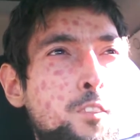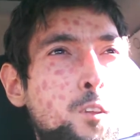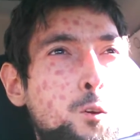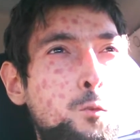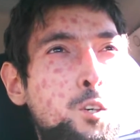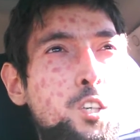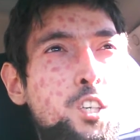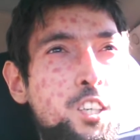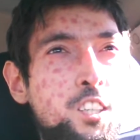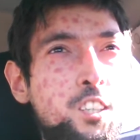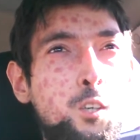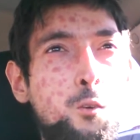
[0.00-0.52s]

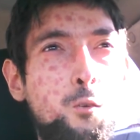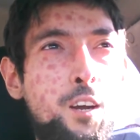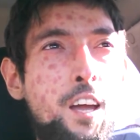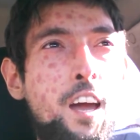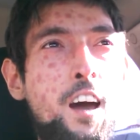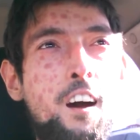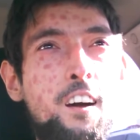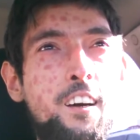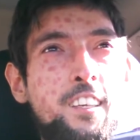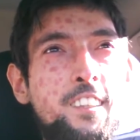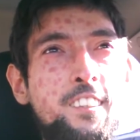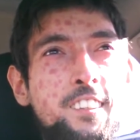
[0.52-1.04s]
which is a
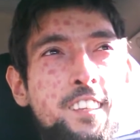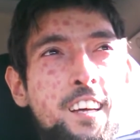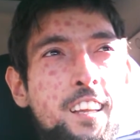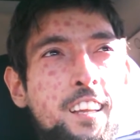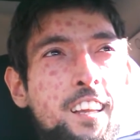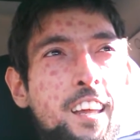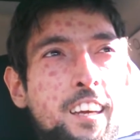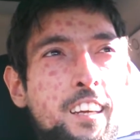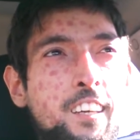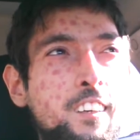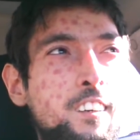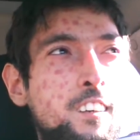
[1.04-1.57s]
reality. It's not
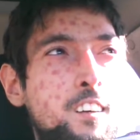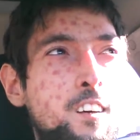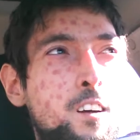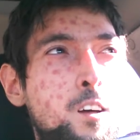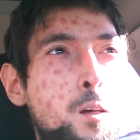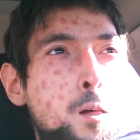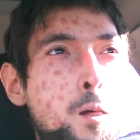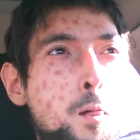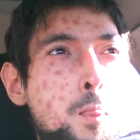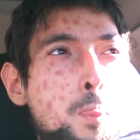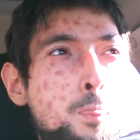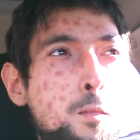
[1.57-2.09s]
like
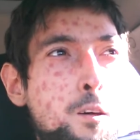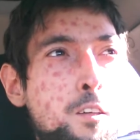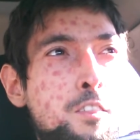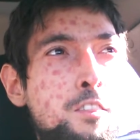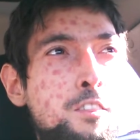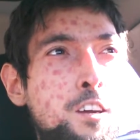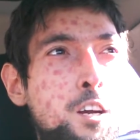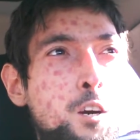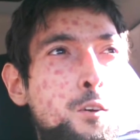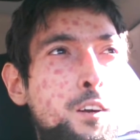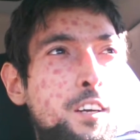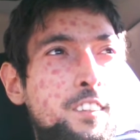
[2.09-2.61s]
a
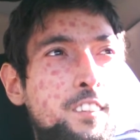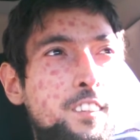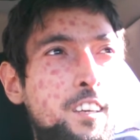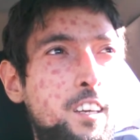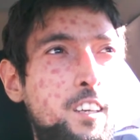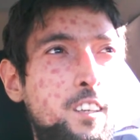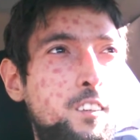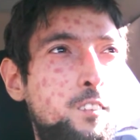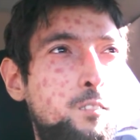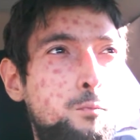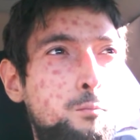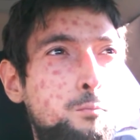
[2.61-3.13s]
theory. It's
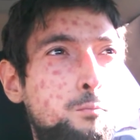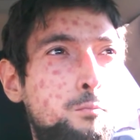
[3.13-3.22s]
like,